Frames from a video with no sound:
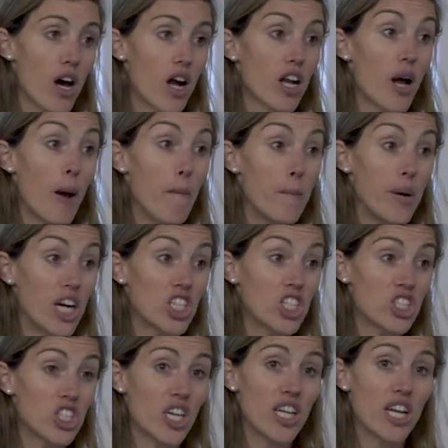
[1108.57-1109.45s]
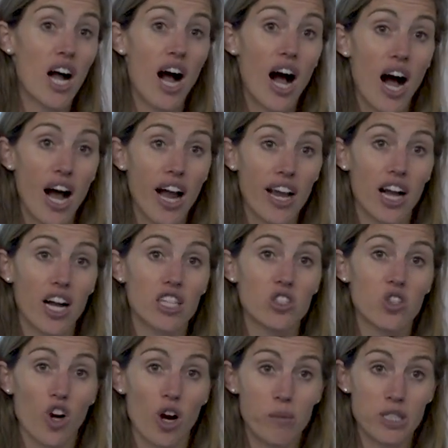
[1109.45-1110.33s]
combustion
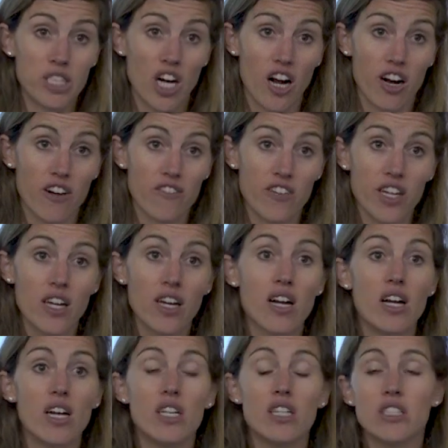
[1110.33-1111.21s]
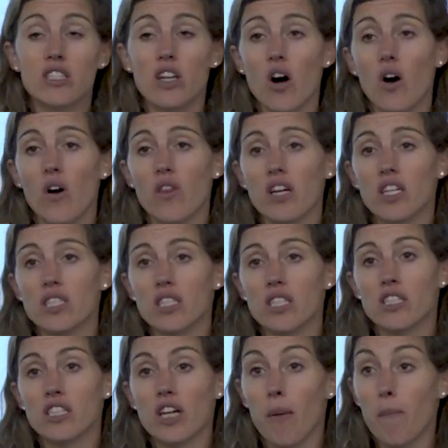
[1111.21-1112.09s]
ion chromatography. So this
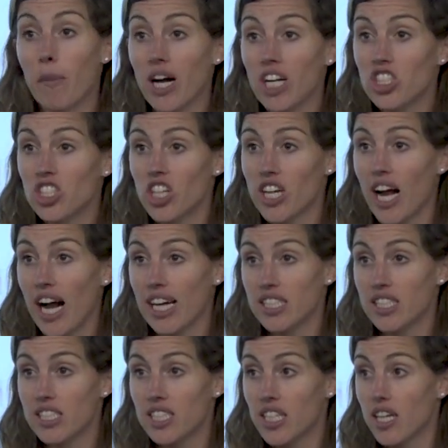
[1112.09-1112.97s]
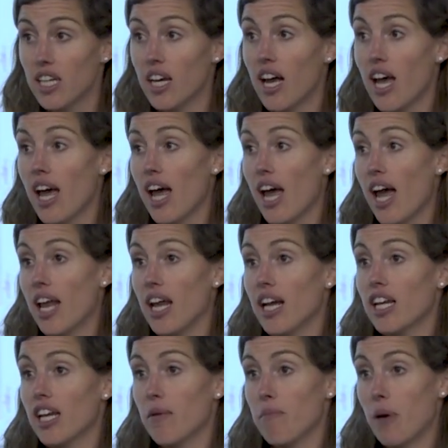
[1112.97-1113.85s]
is combustion IC, and
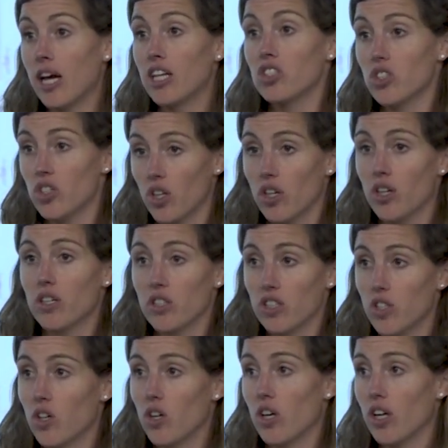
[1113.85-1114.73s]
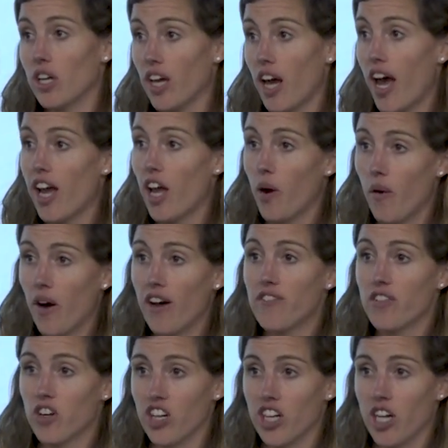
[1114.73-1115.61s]
it can measure your
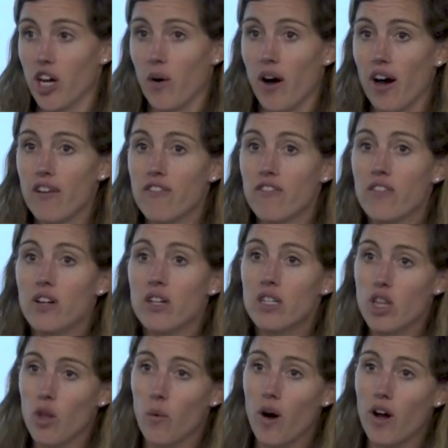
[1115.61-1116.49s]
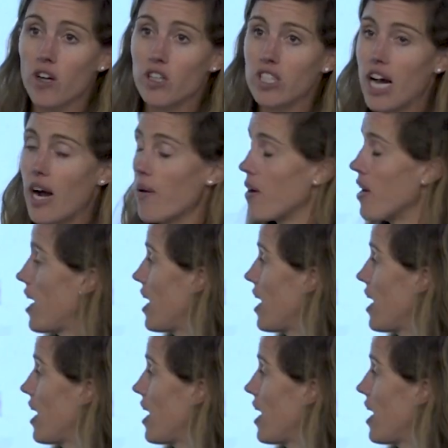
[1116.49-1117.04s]
AOF or EOF. The water tower